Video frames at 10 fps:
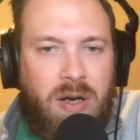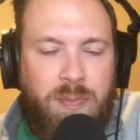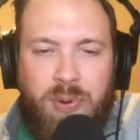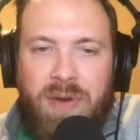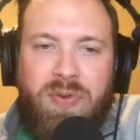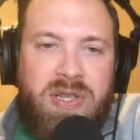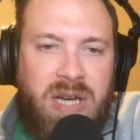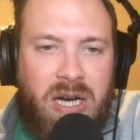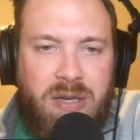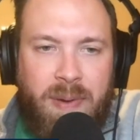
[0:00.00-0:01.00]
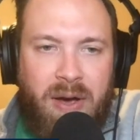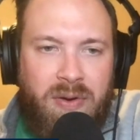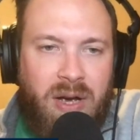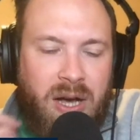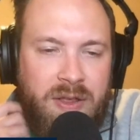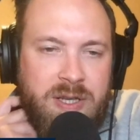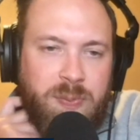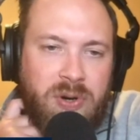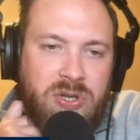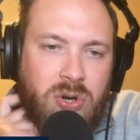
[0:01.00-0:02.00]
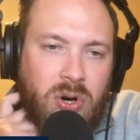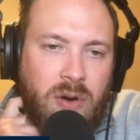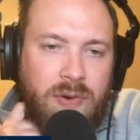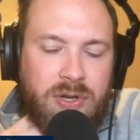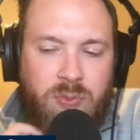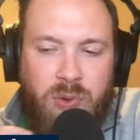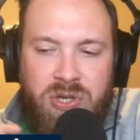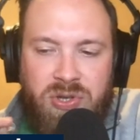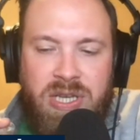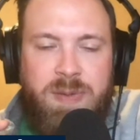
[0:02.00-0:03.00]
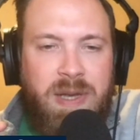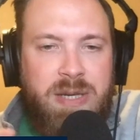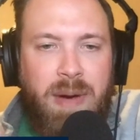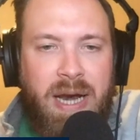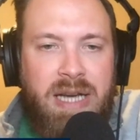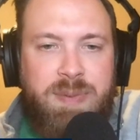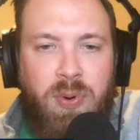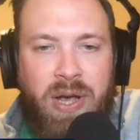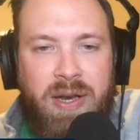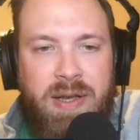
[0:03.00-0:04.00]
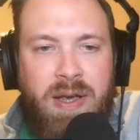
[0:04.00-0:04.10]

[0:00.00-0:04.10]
Briefly talked about the Spurs turnovers, which leads me into my next point.